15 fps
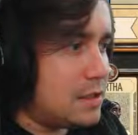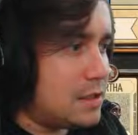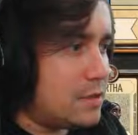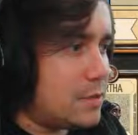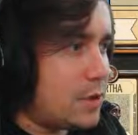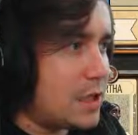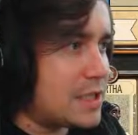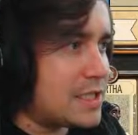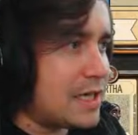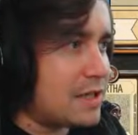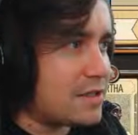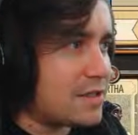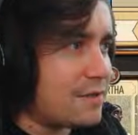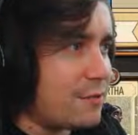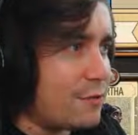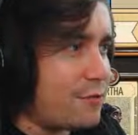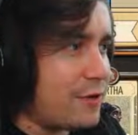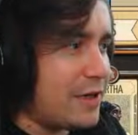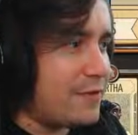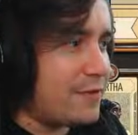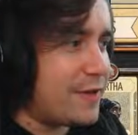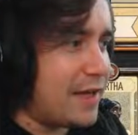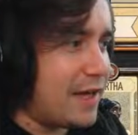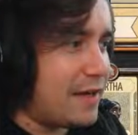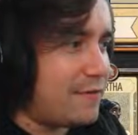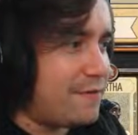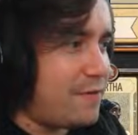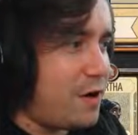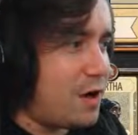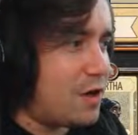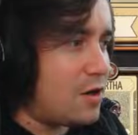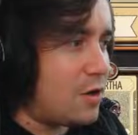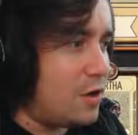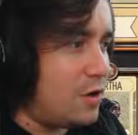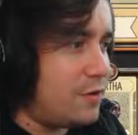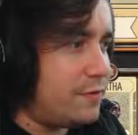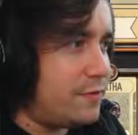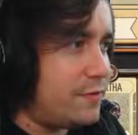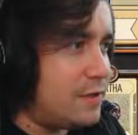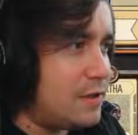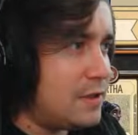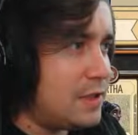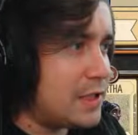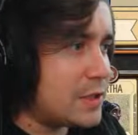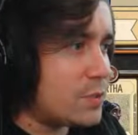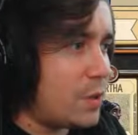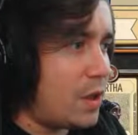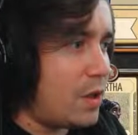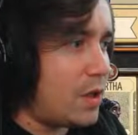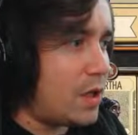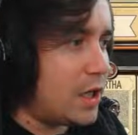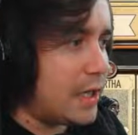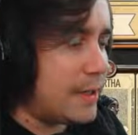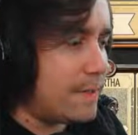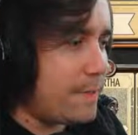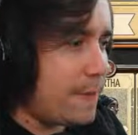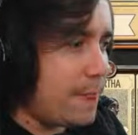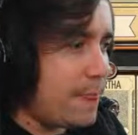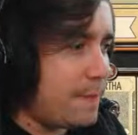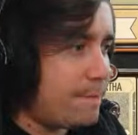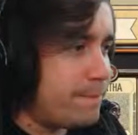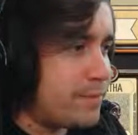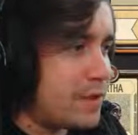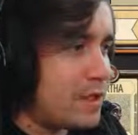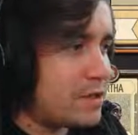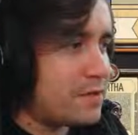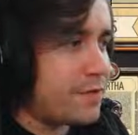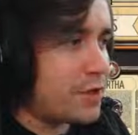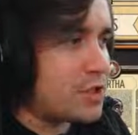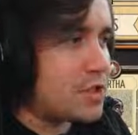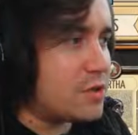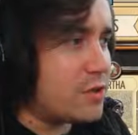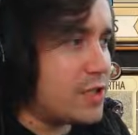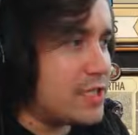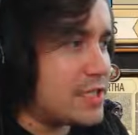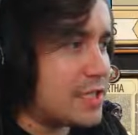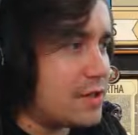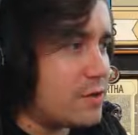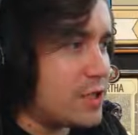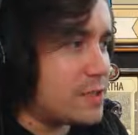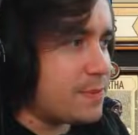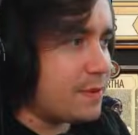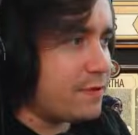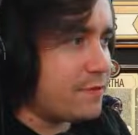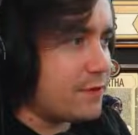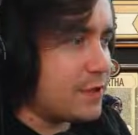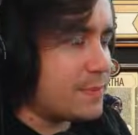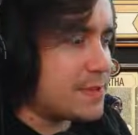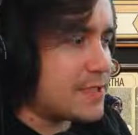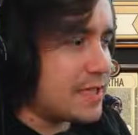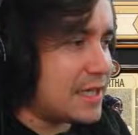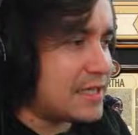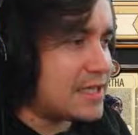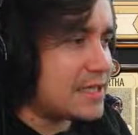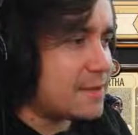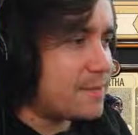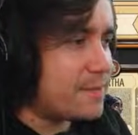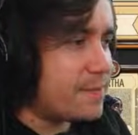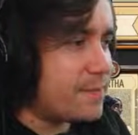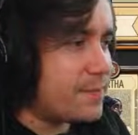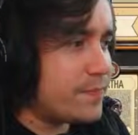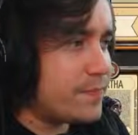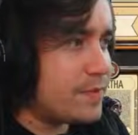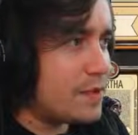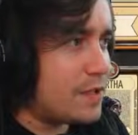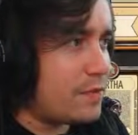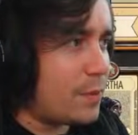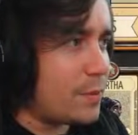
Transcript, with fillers: Requires character level three for that. Fuck off. It's well high. Devotion decrease increased by three percent. If I